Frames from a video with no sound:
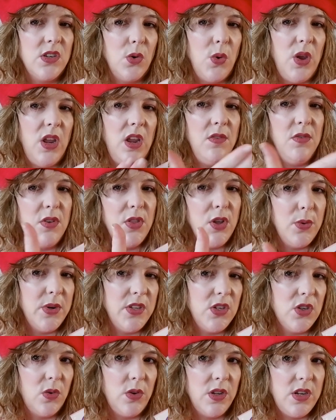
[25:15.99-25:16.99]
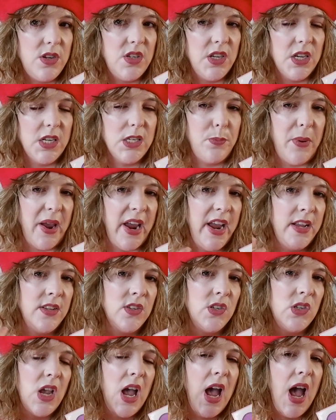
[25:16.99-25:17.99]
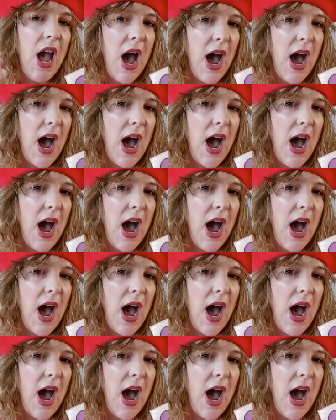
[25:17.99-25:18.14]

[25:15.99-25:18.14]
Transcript: So even though it's only 6 pans,